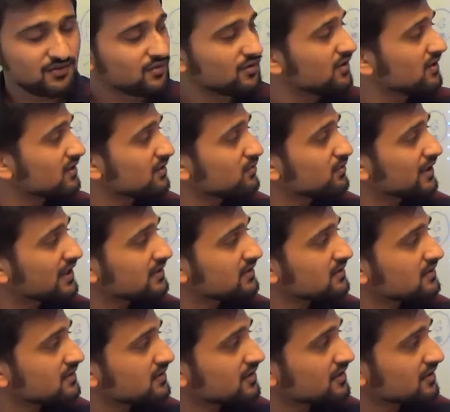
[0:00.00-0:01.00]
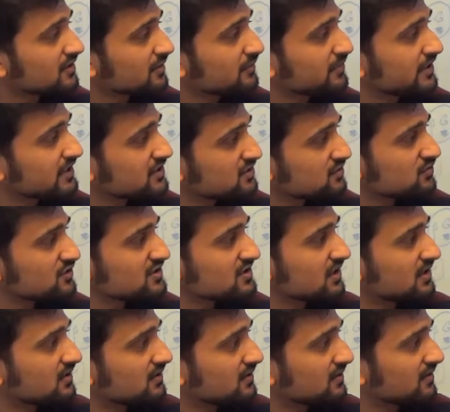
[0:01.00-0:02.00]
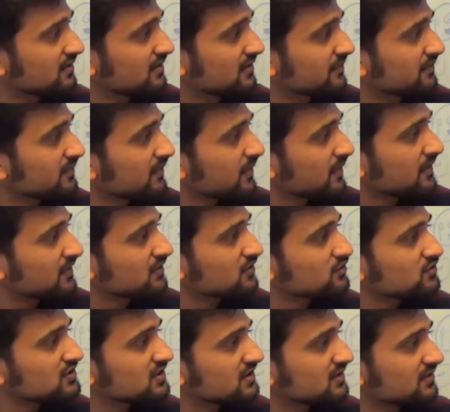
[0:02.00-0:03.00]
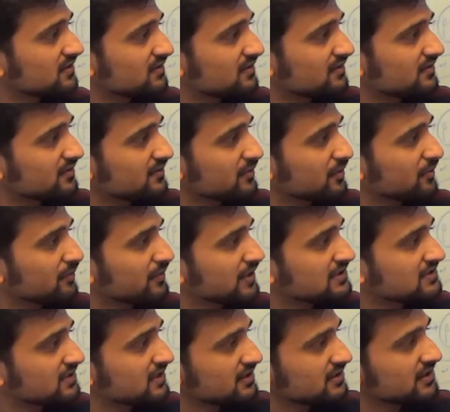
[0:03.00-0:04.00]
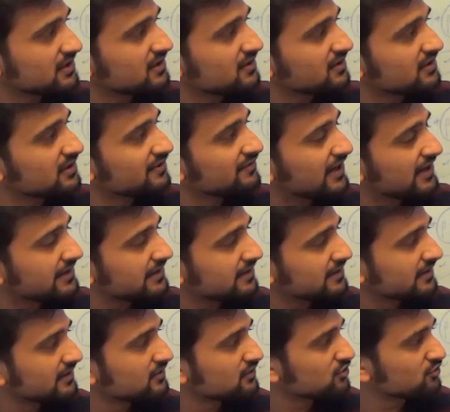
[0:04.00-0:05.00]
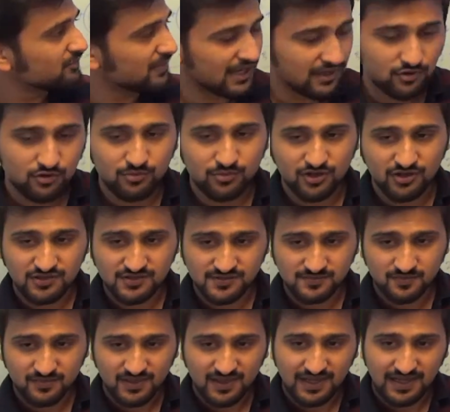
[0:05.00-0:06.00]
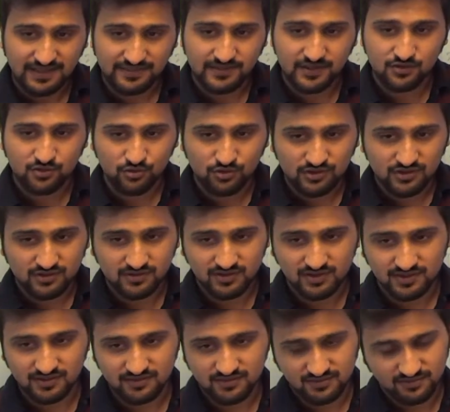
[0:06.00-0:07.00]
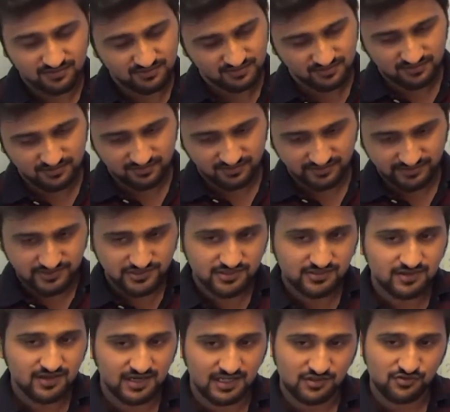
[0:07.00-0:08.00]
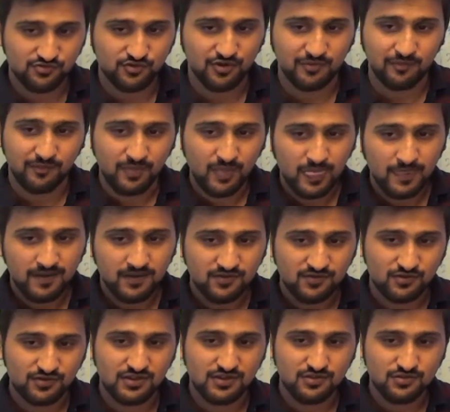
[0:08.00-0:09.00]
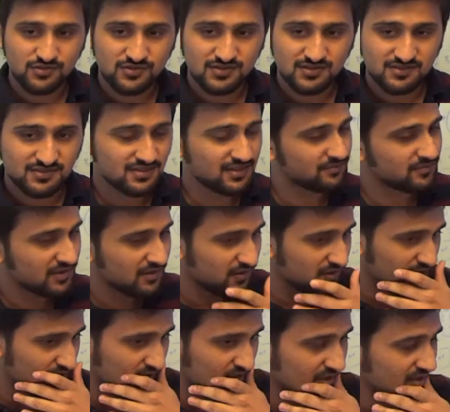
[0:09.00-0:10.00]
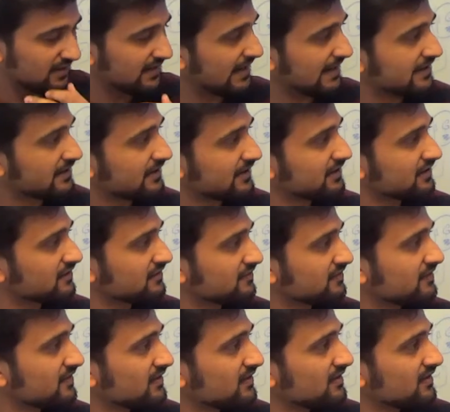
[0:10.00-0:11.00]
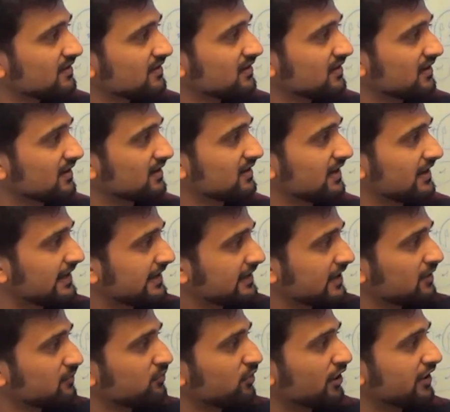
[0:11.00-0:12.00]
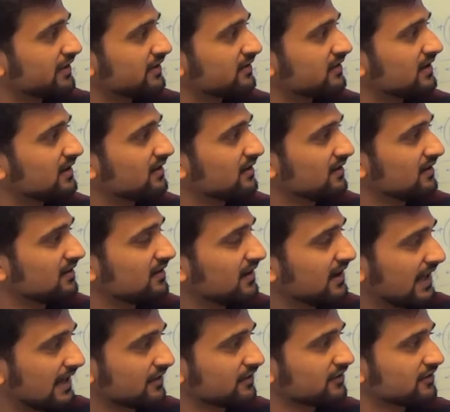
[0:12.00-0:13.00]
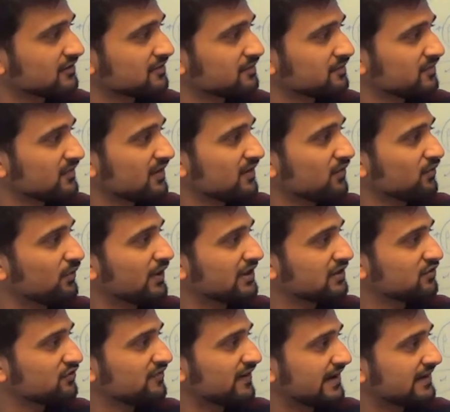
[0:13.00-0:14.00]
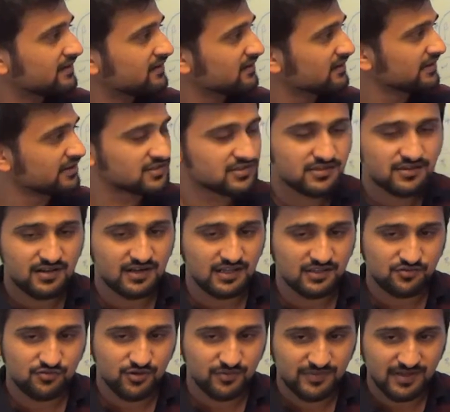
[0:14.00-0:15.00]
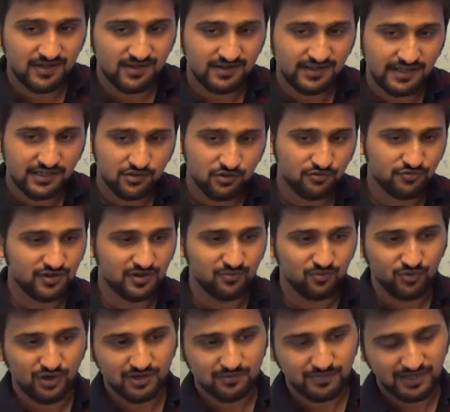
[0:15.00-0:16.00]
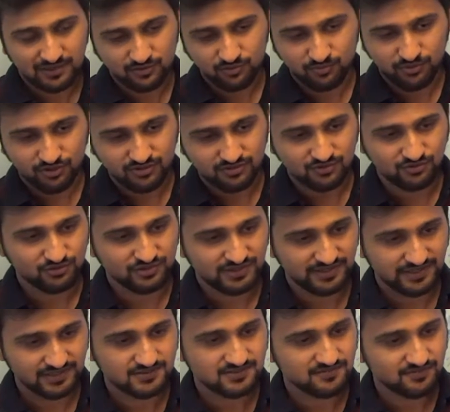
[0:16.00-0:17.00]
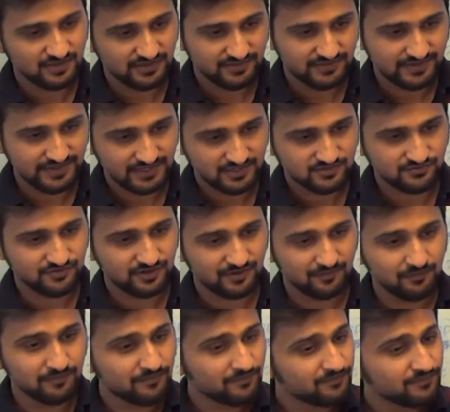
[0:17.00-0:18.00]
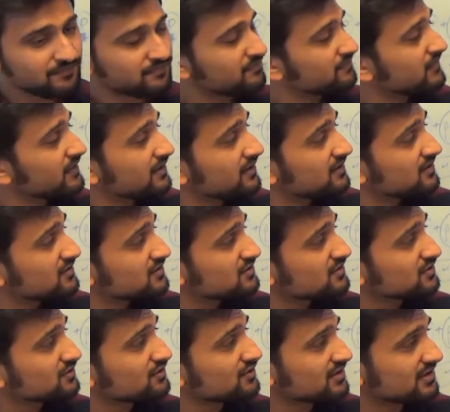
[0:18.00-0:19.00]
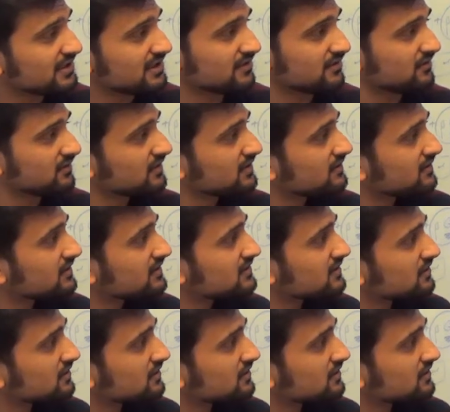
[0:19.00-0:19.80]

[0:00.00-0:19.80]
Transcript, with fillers: uh, where the compression was done uh, using basically they divide it into macro blocks and they code a, a, a rigid transform. So they use something called an iterative uh, closest point uh, algorithm where you find a rigid transform that will take you from one macro block to the next in the next frame. So yeah, th these